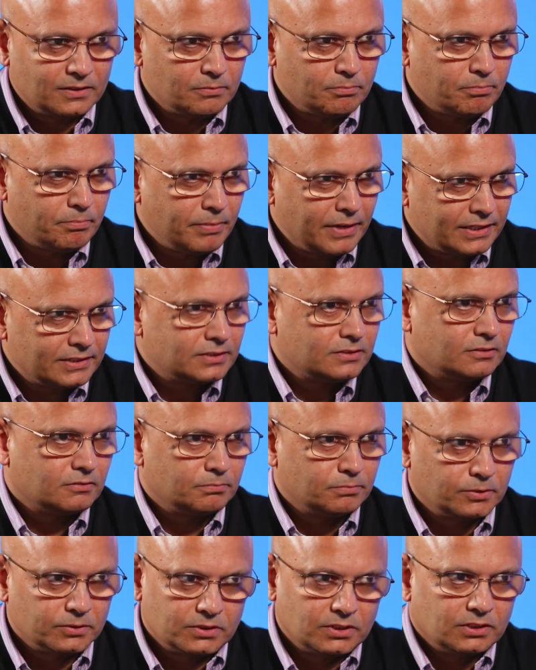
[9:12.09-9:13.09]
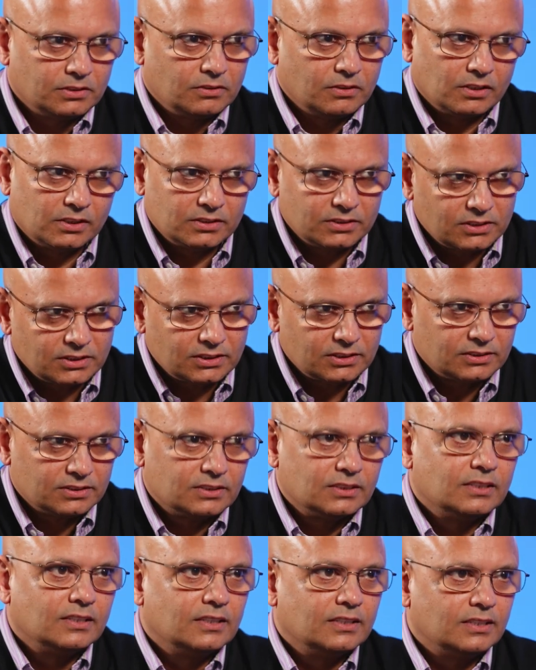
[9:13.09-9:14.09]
the best of both technologies,